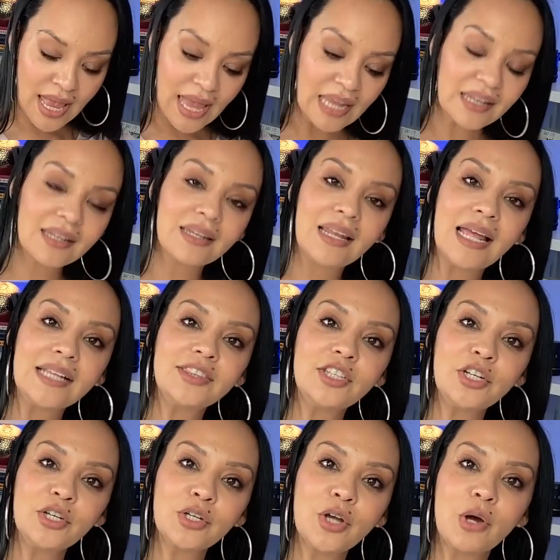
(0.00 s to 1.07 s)
and let
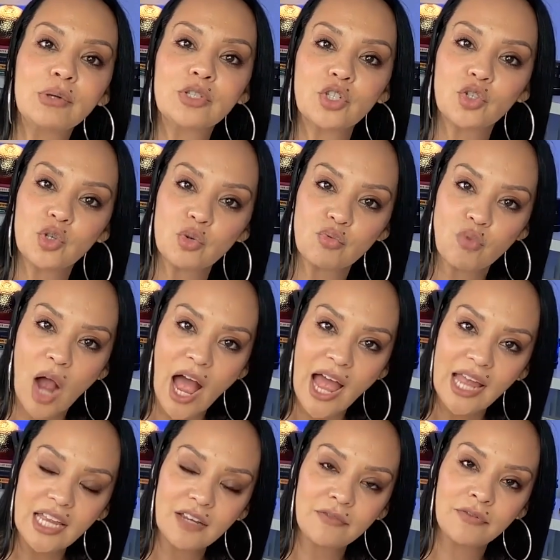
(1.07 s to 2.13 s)
their coach
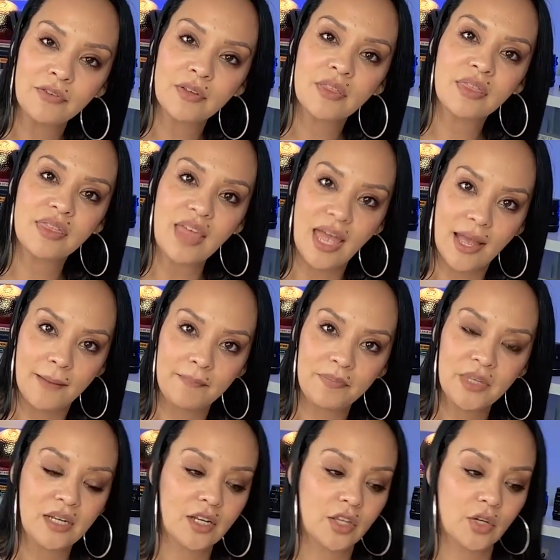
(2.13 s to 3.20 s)
drive
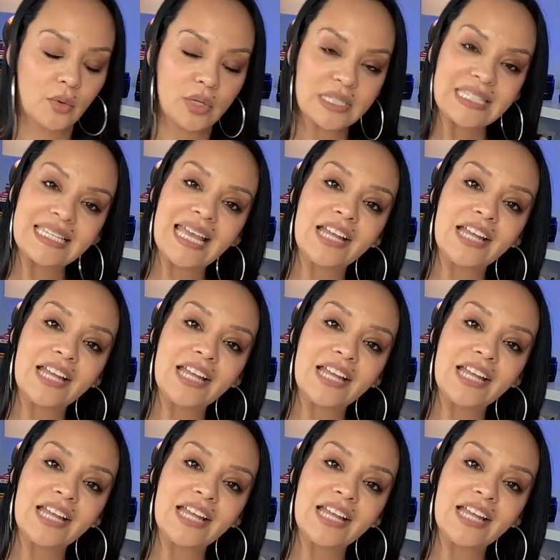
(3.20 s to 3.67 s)
them, in other words,